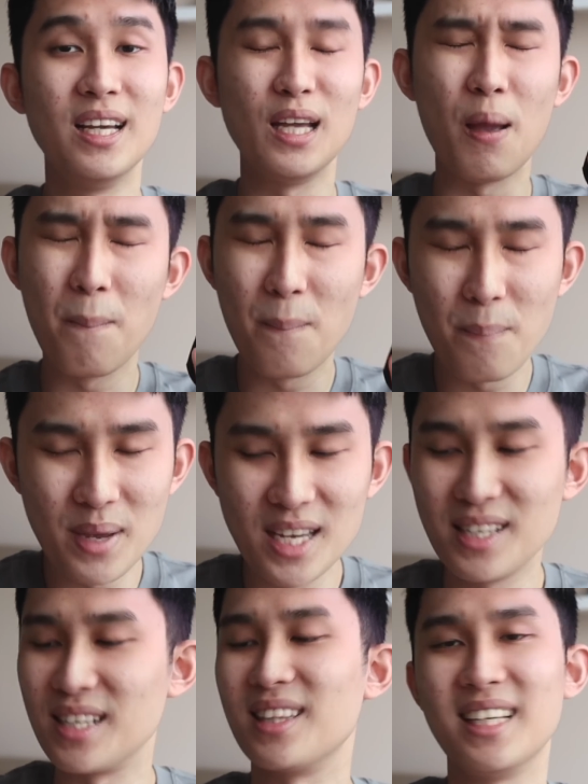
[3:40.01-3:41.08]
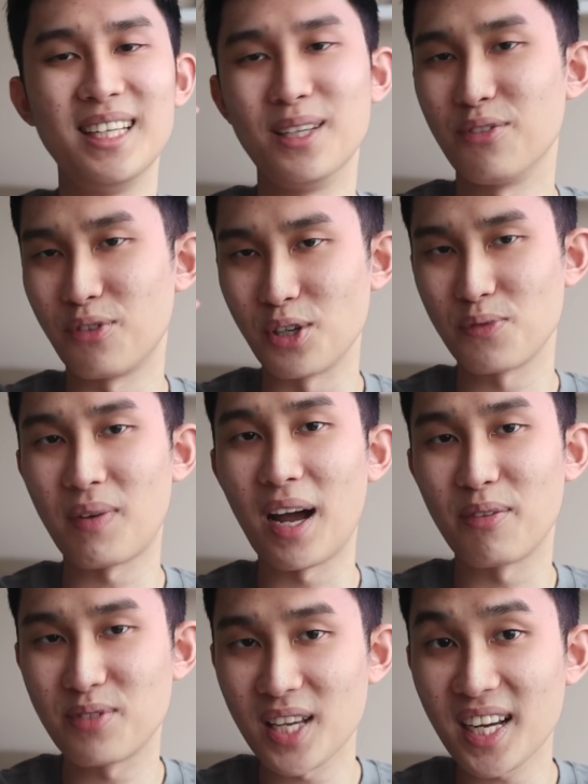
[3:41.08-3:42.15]
immediately in the first
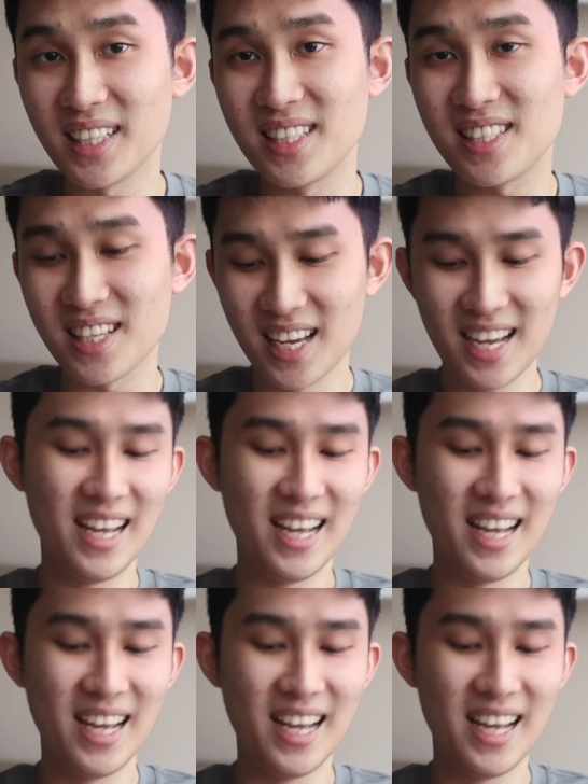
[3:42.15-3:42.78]
5 seconds.